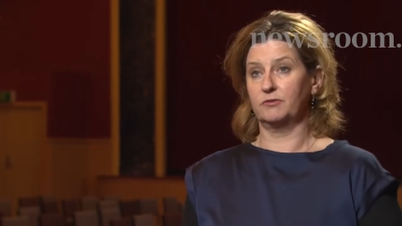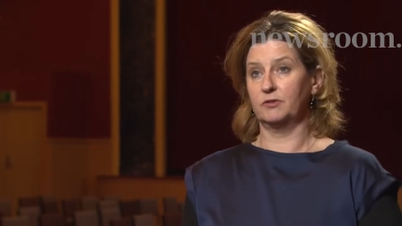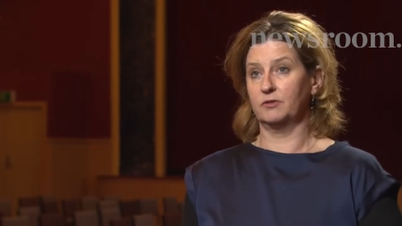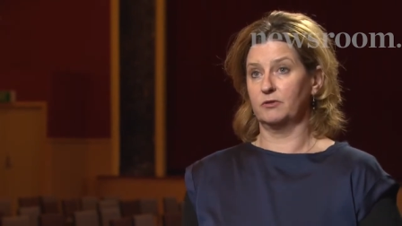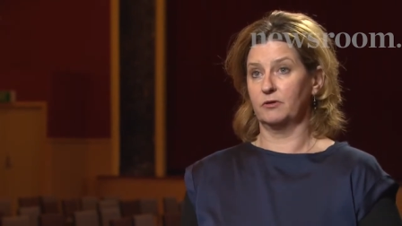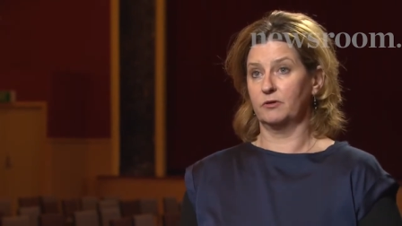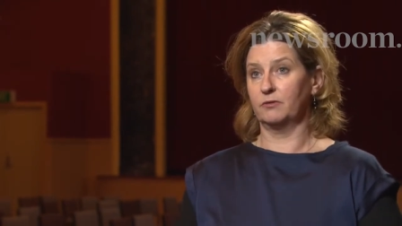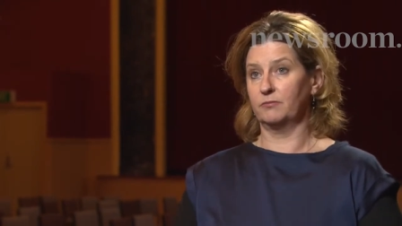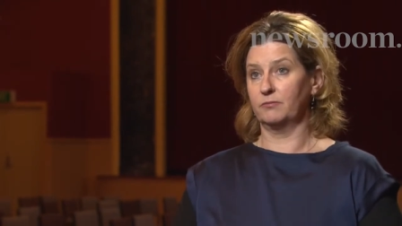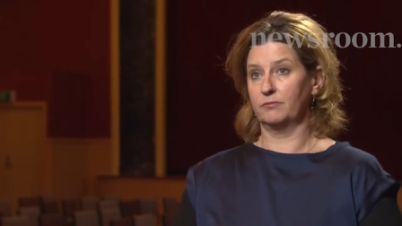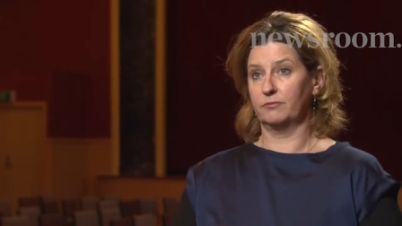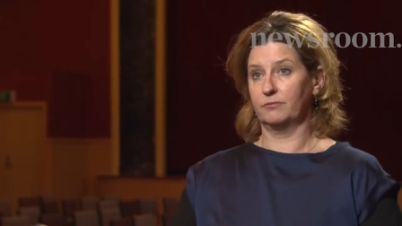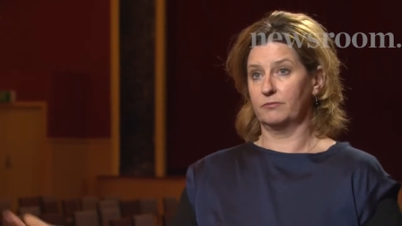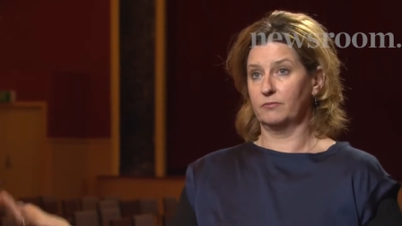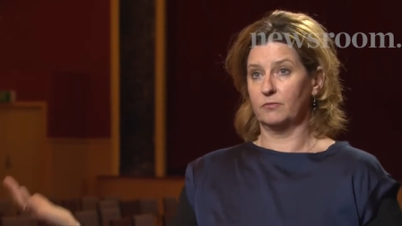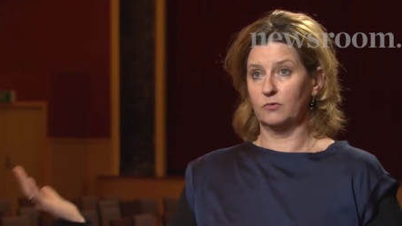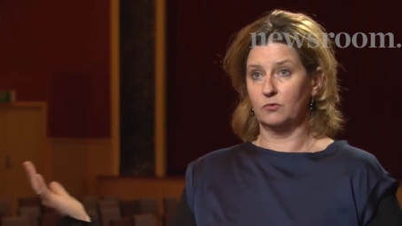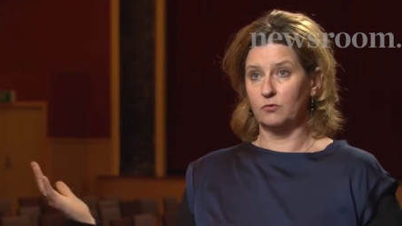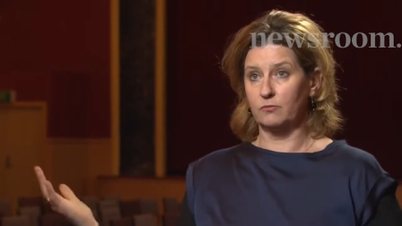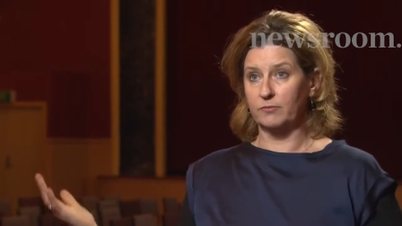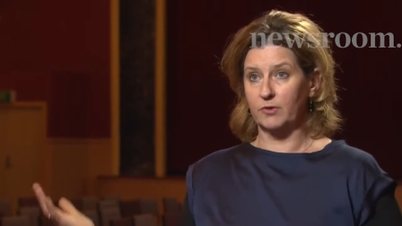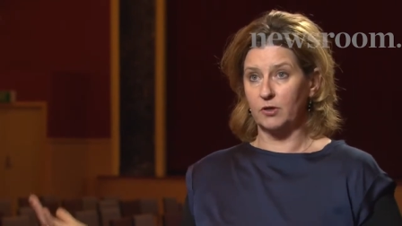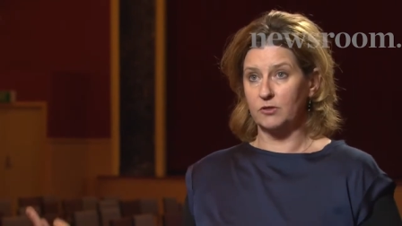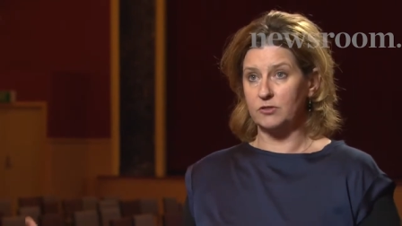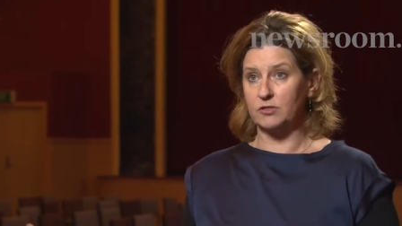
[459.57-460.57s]
you know,
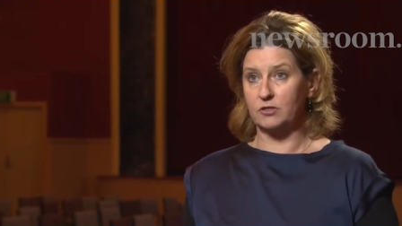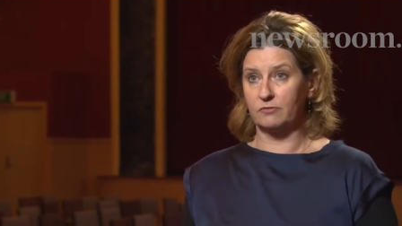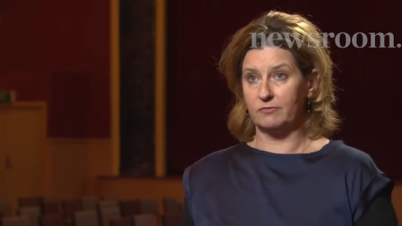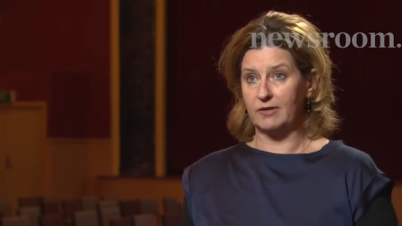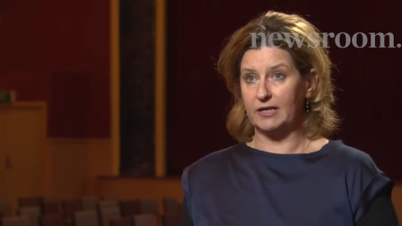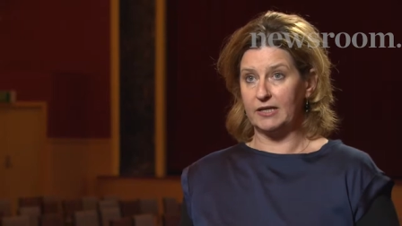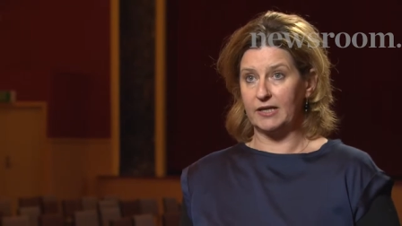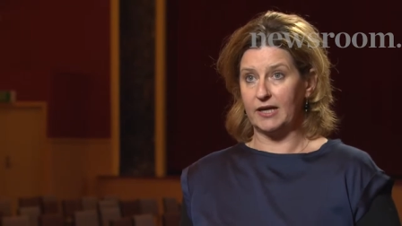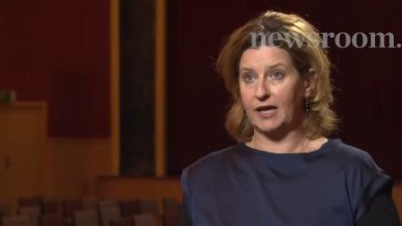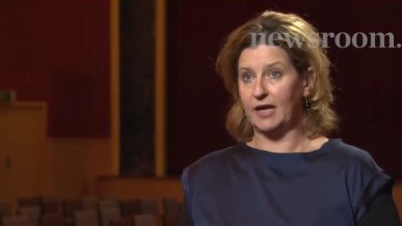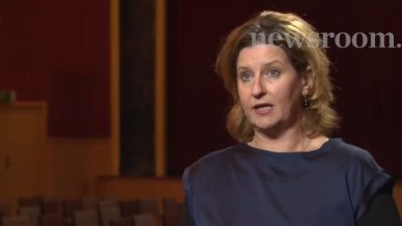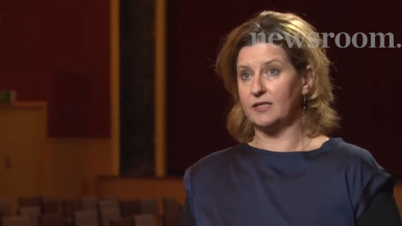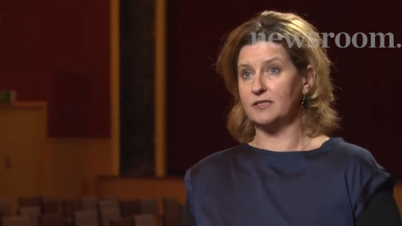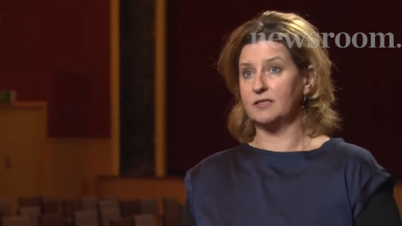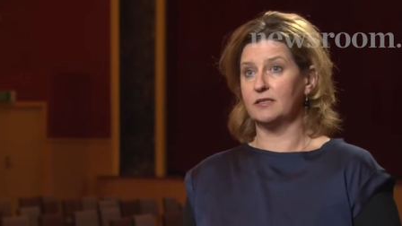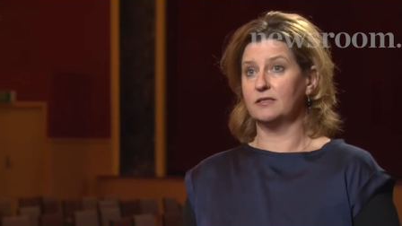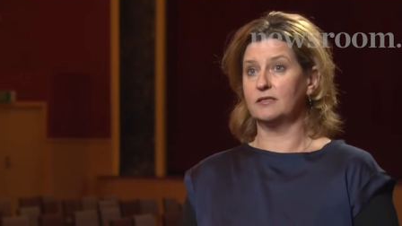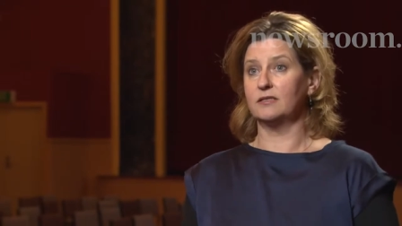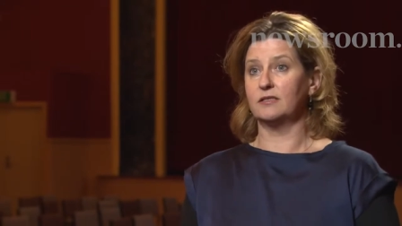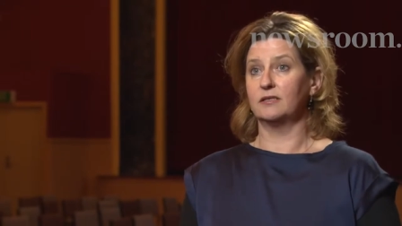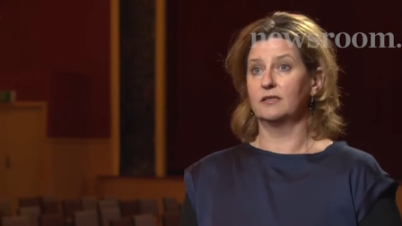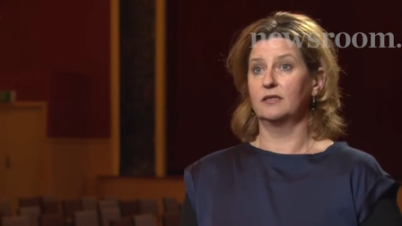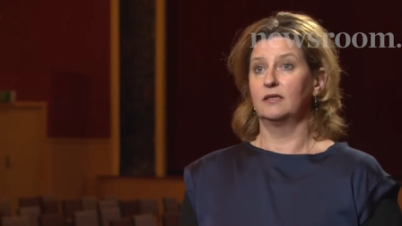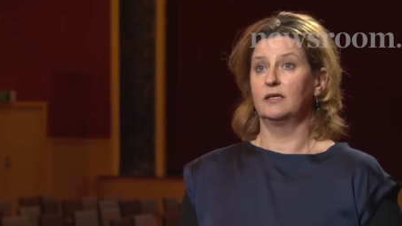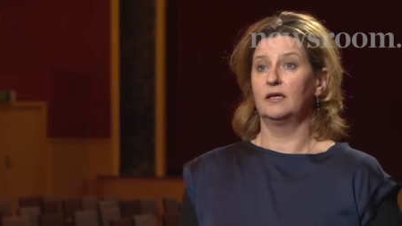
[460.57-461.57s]
almost eradicated,